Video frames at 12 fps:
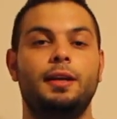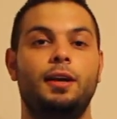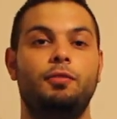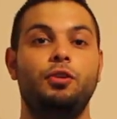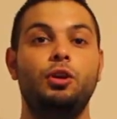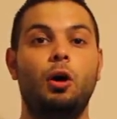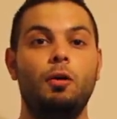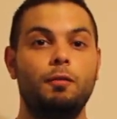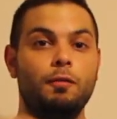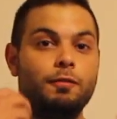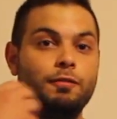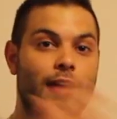If you
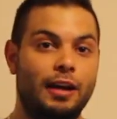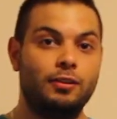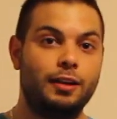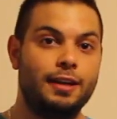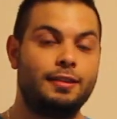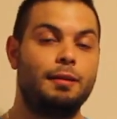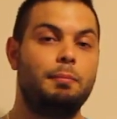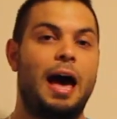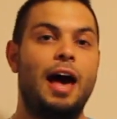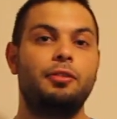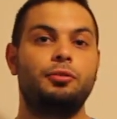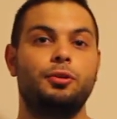don't ventilate the
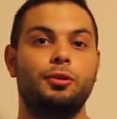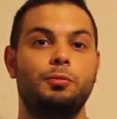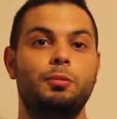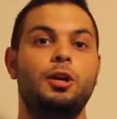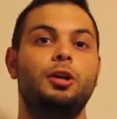bathroom,